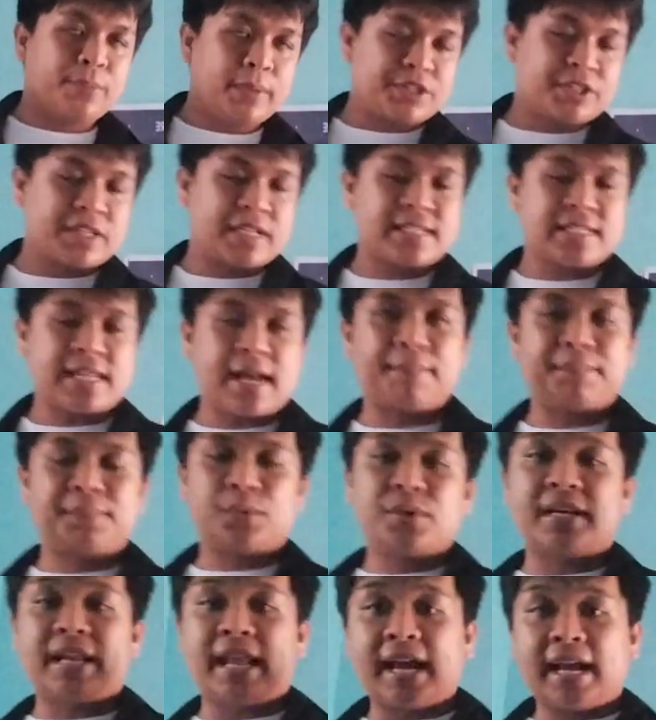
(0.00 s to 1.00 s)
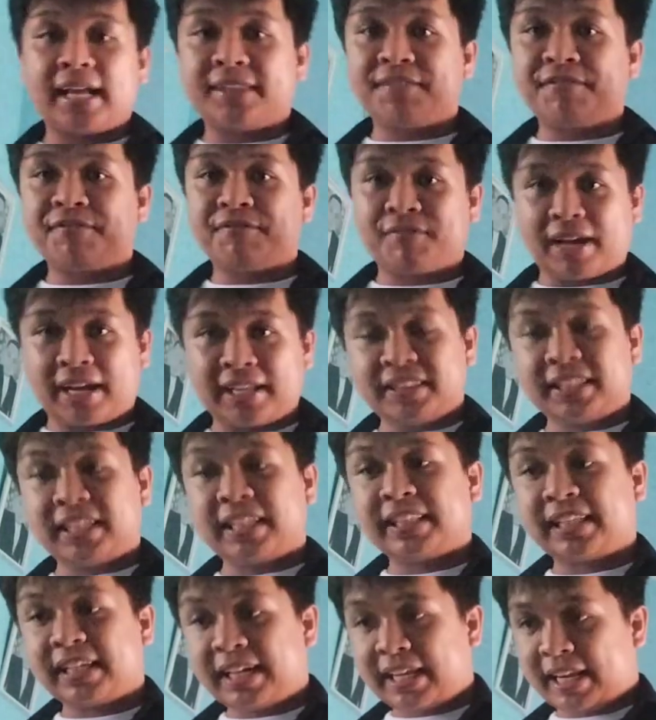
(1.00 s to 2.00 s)
reaches up to negative 90
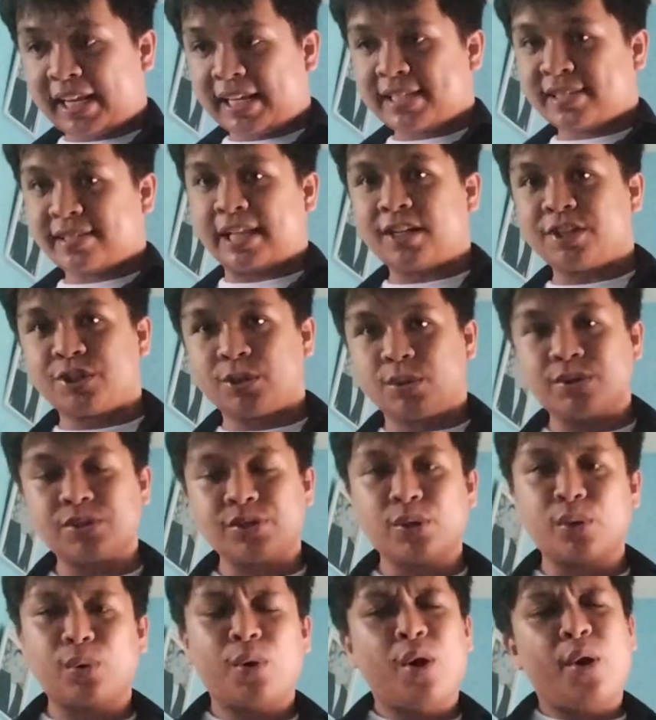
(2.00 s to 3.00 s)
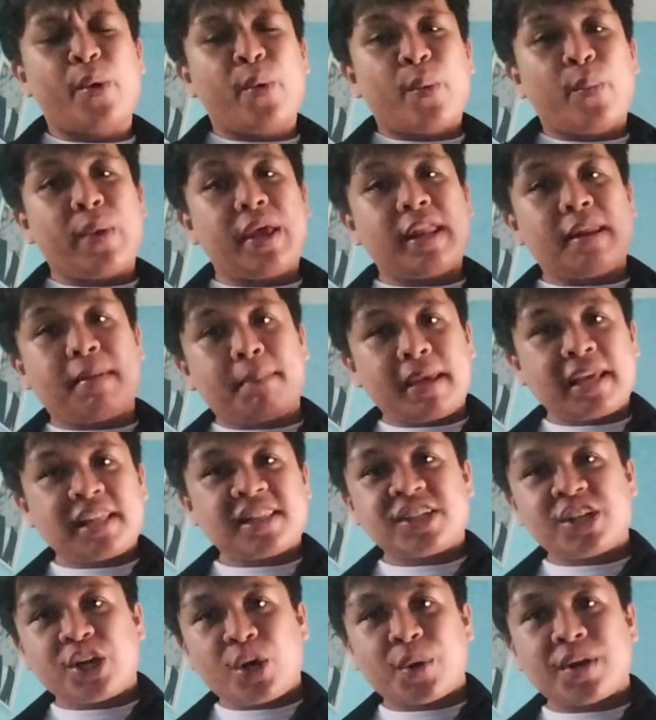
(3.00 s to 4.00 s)
degrees Celsius. So when
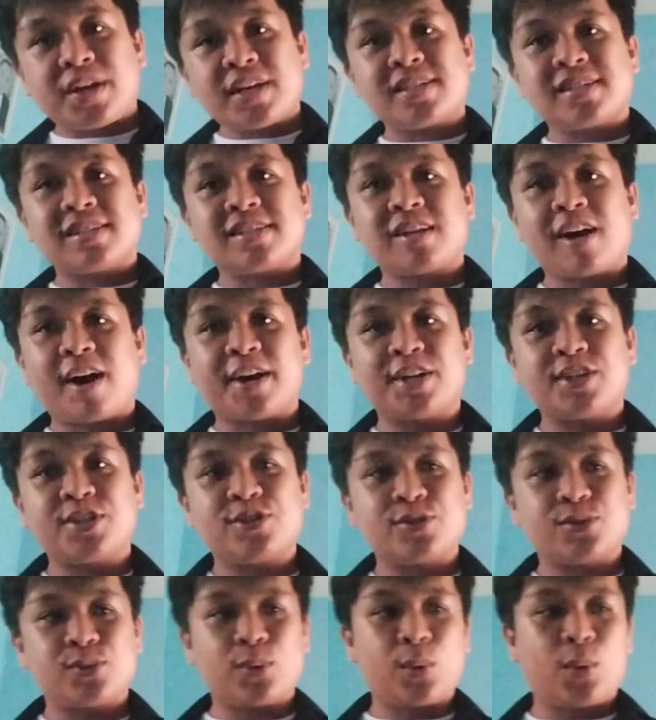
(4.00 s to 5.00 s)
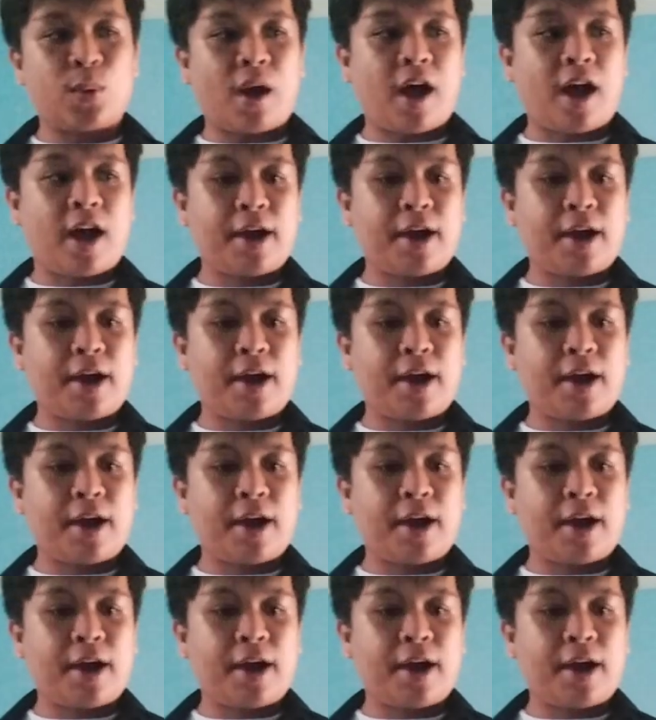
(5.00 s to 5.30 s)
meteor starts to